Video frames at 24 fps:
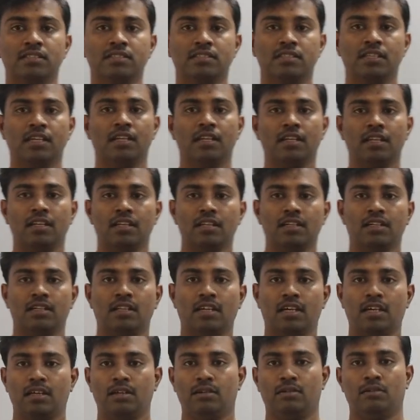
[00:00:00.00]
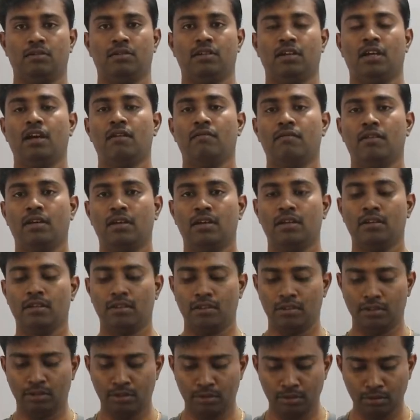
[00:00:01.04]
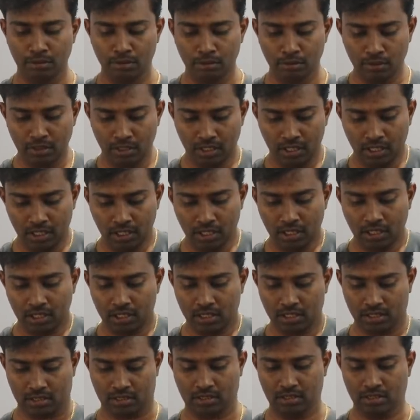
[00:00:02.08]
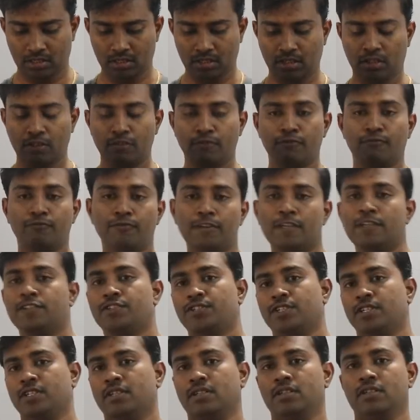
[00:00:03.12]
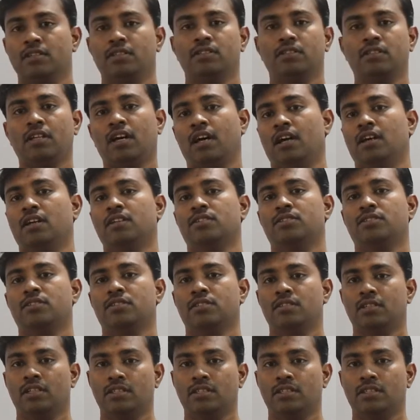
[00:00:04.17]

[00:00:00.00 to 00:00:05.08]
Zener diode have a unique feature that